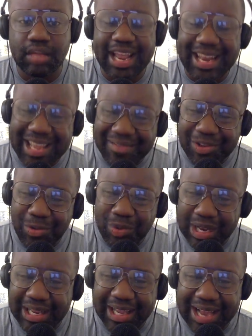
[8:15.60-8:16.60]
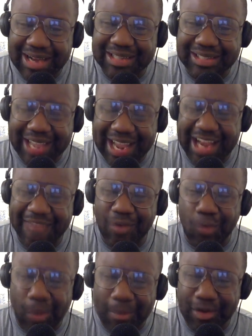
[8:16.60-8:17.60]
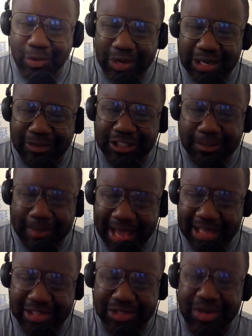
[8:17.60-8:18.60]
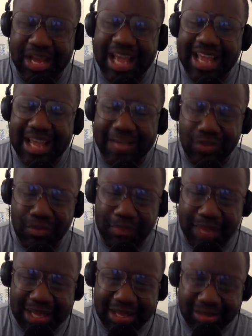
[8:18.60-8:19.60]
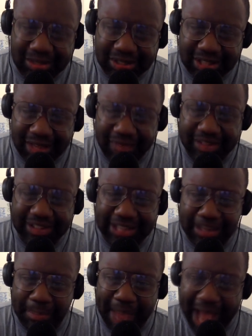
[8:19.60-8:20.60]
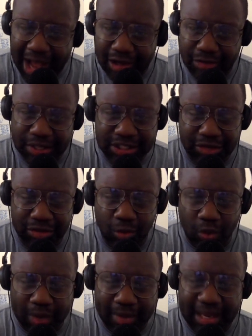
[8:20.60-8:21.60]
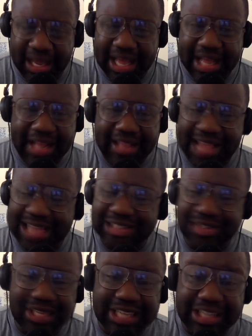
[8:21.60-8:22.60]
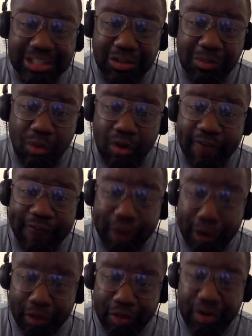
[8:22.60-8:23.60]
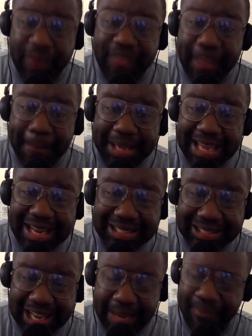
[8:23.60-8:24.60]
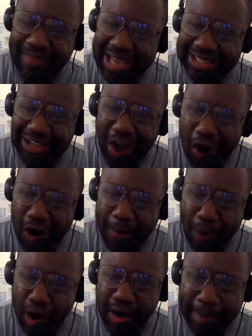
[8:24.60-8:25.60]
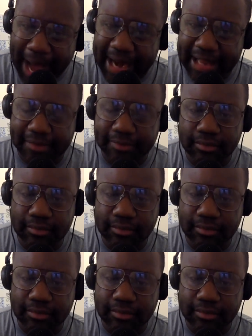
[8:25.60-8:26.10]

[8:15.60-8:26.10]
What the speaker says: And if you really understand for a woman to really respect you, if you be yourself and set boundaries on the woman, that's going to get you more further than being a simp. That's the hard part about it.